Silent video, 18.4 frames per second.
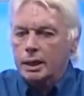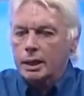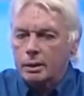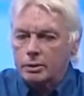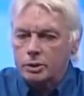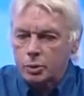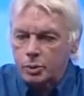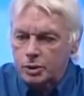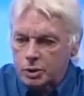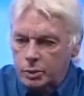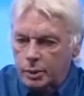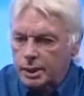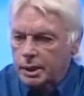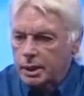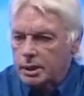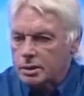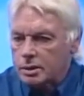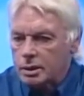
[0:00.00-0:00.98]
it 20
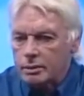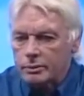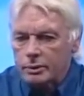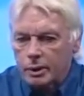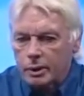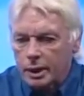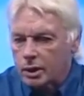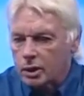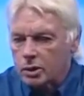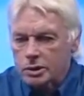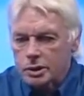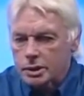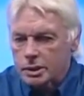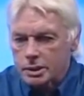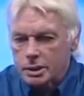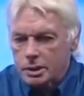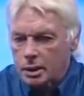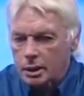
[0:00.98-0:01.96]
years after I
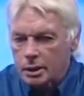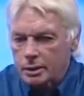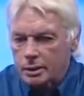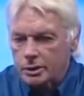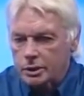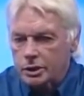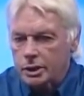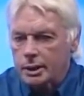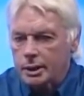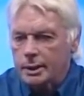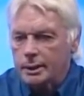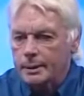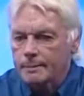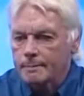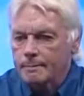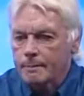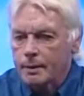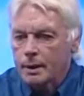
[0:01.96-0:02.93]
consciously started the journey,